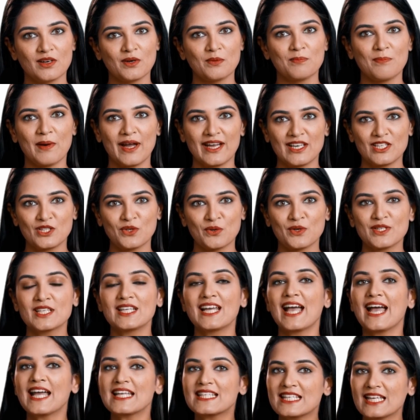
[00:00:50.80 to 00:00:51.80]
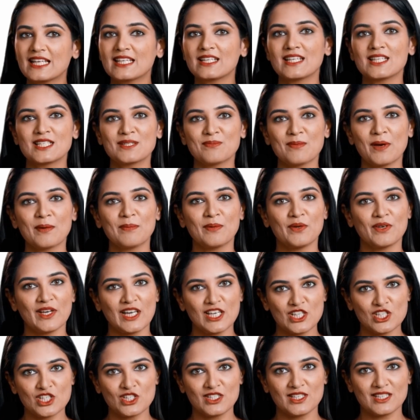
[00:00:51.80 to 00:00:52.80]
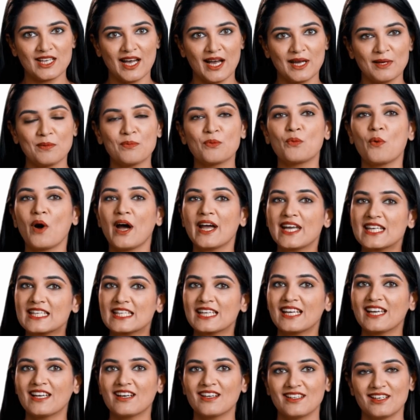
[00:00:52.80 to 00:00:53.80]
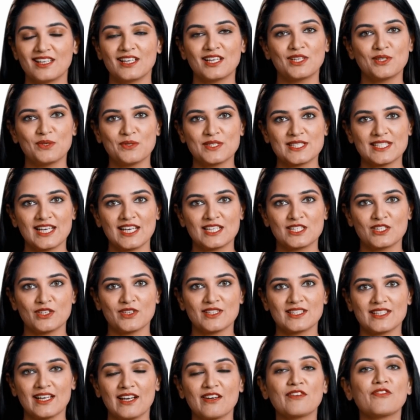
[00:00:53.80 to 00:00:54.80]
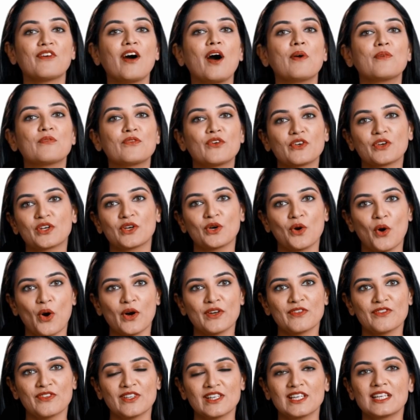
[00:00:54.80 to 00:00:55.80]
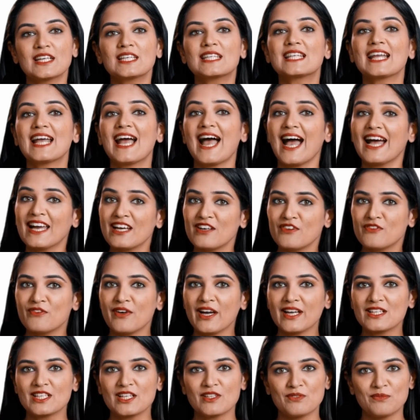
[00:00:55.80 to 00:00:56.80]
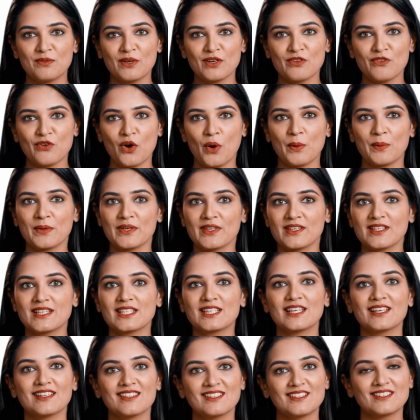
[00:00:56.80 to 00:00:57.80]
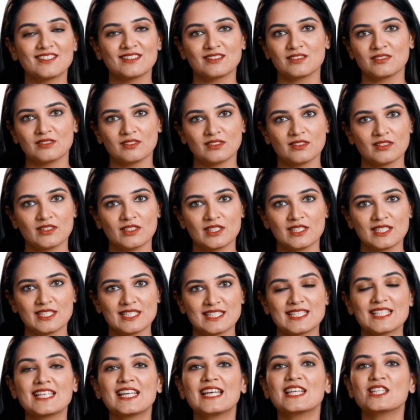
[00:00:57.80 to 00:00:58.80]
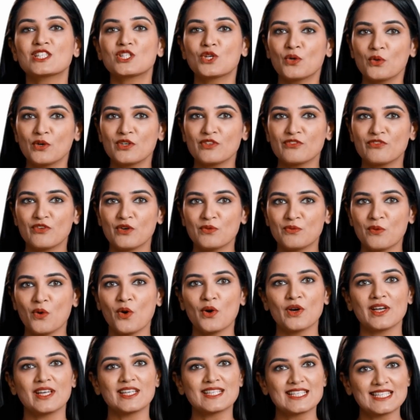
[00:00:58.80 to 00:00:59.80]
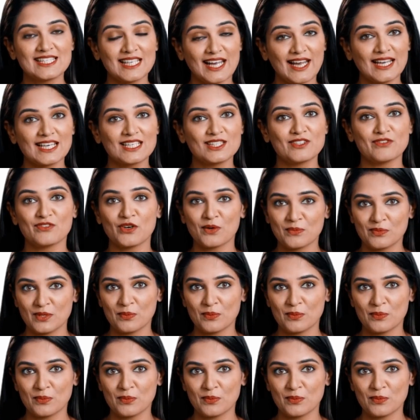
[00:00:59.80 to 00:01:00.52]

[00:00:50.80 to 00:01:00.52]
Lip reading: By utilizing this preparation time wisely, you set yourself up for a confident and effective performance. Stay tuned for more insights from